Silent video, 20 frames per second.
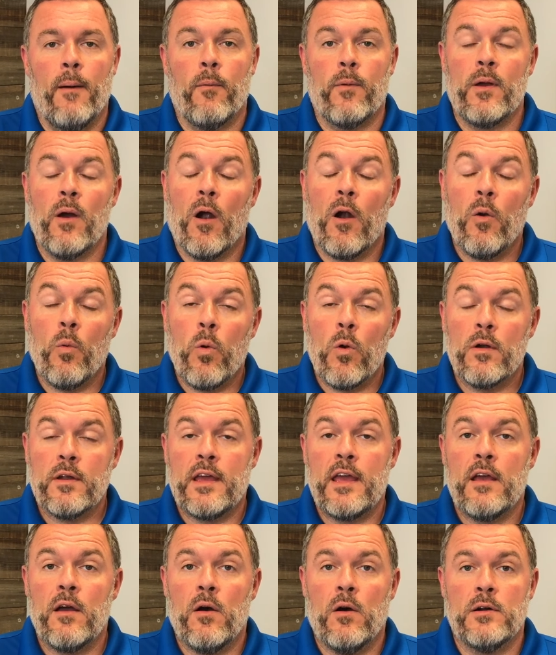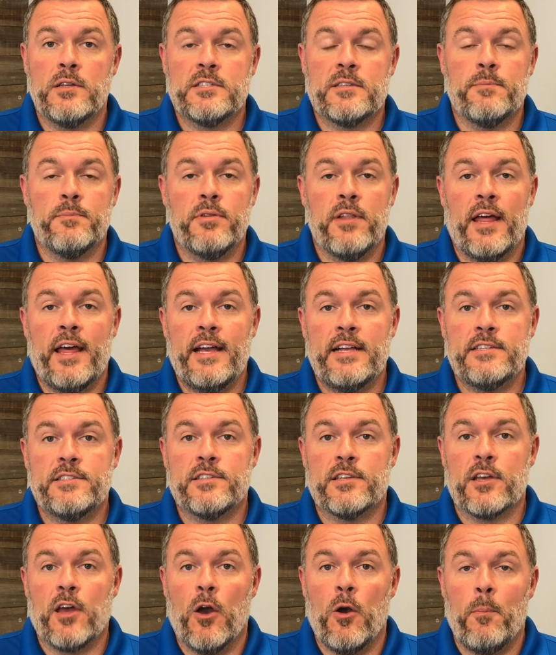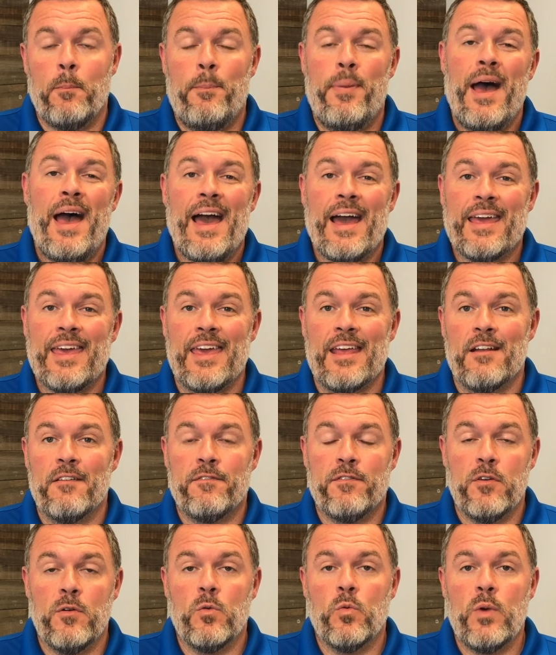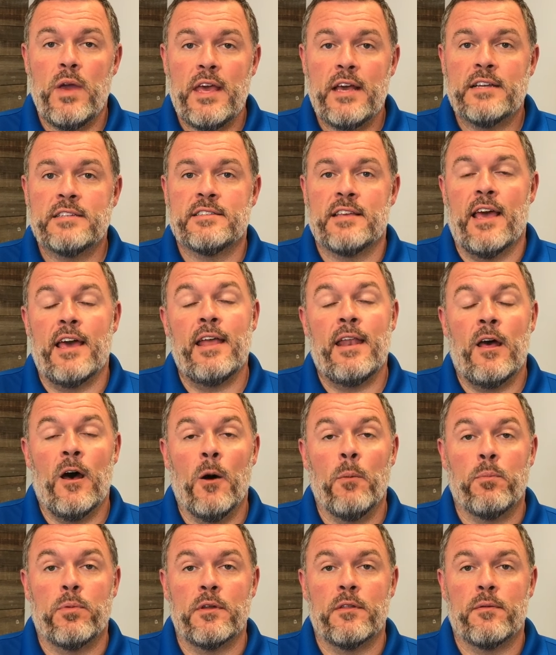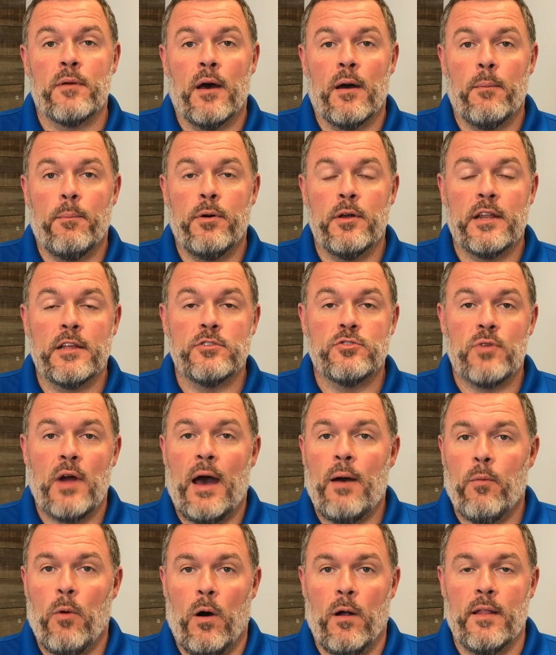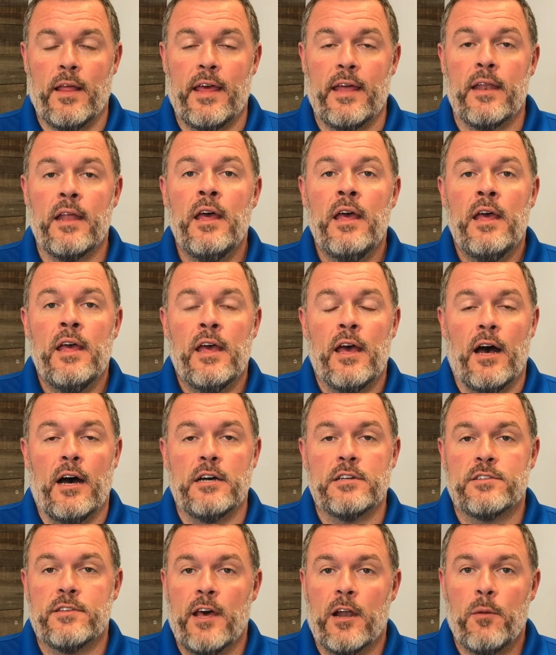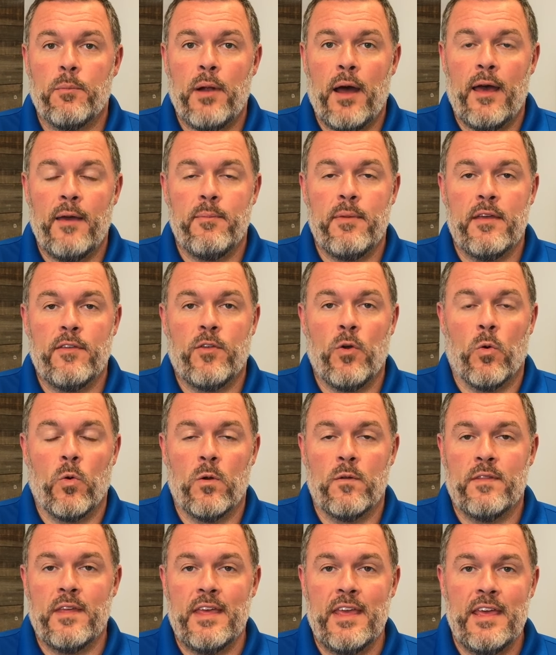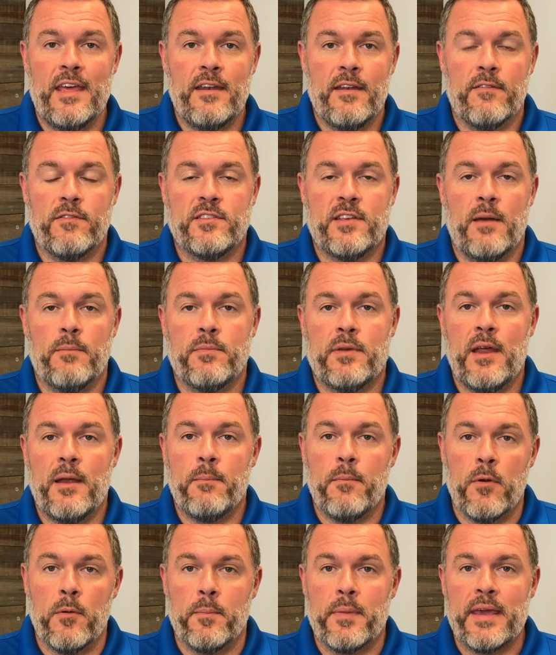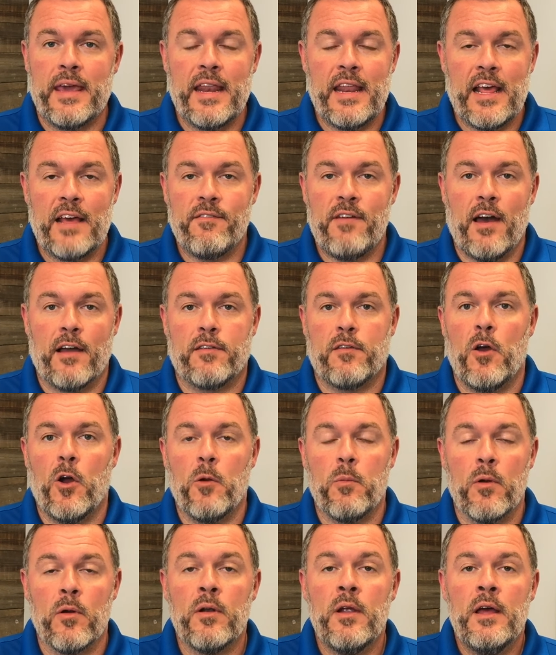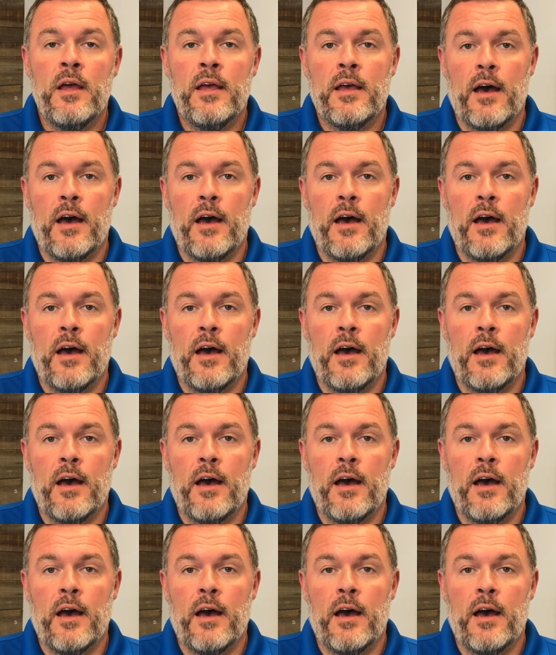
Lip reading: We are working on some plans to go back in a few weeks and help with putting drywall in. So that'll probably be toward the end of September, beginning of October.